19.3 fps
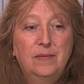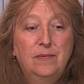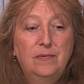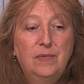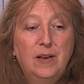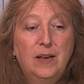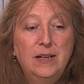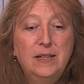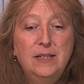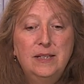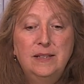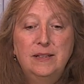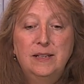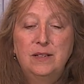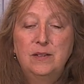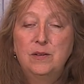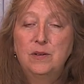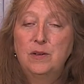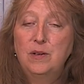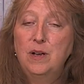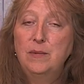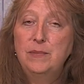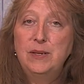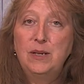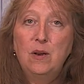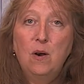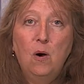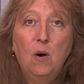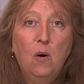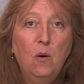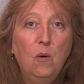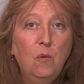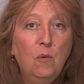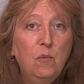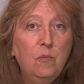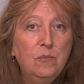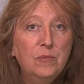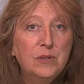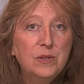finding that you're coming
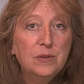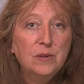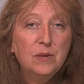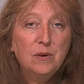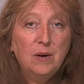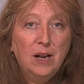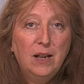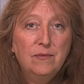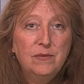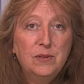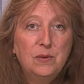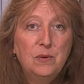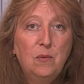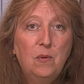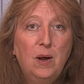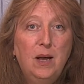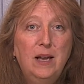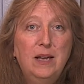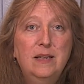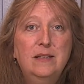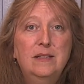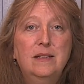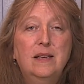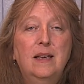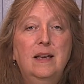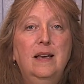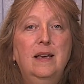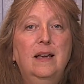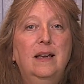home to the craft of the wise